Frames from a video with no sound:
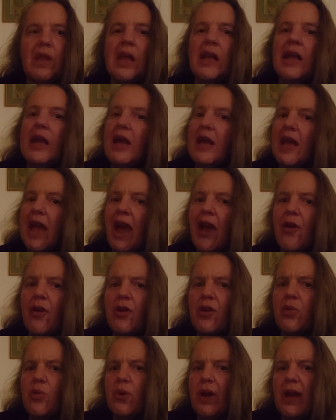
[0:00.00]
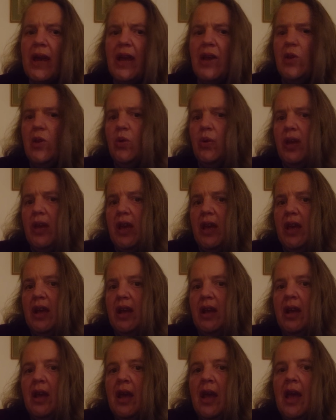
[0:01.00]
get carried away
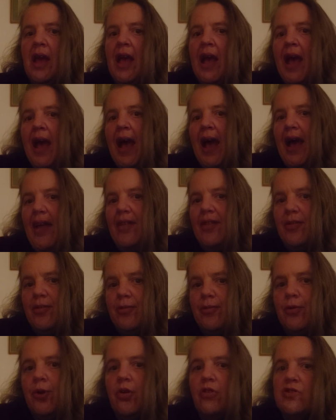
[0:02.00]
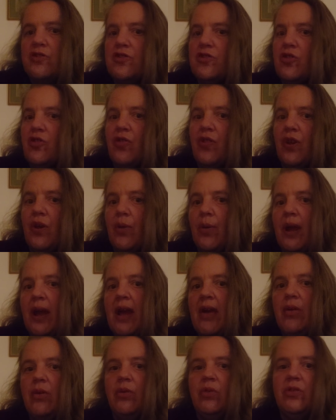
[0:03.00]
looking at the frost on the
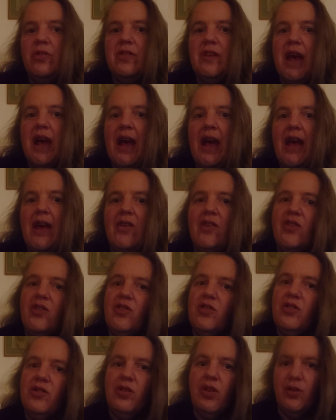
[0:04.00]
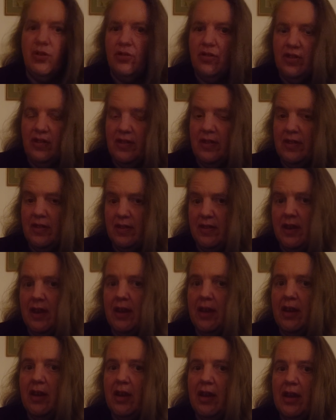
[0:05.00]
ground and notice the
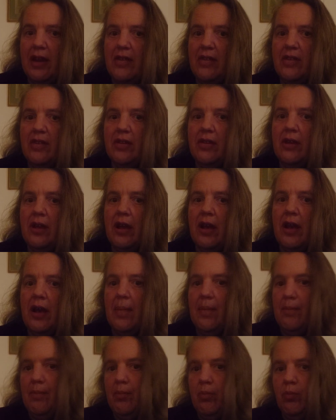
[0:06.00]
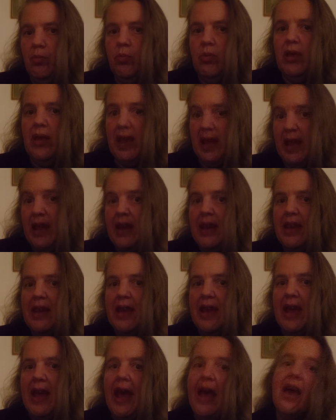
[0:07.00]
sunlight in
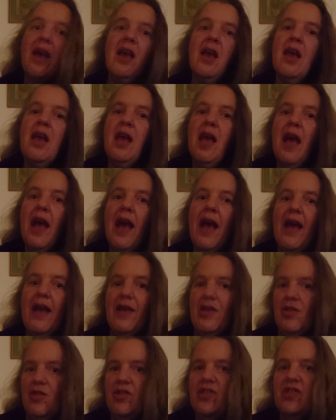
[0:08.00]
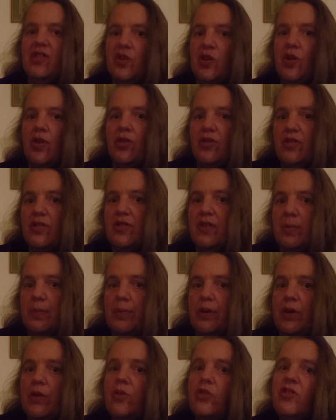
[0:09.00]
there and notice the
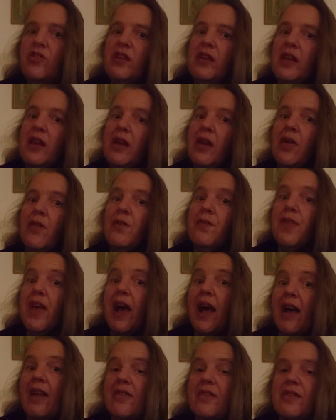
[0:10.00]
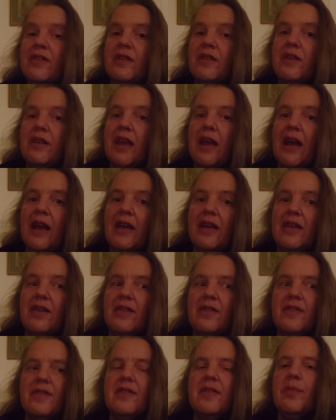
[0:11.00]
beauty of that and
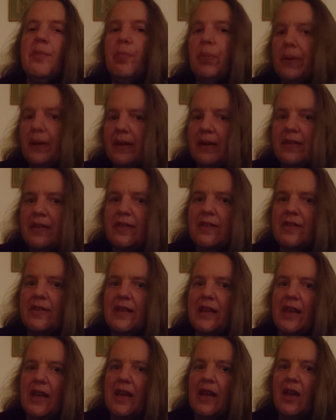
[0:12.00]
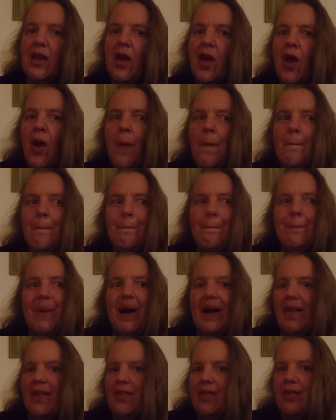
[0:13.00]
the simplicity,
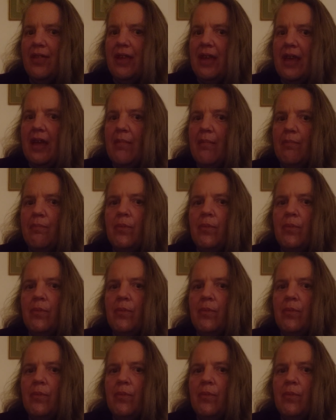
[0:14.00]
but the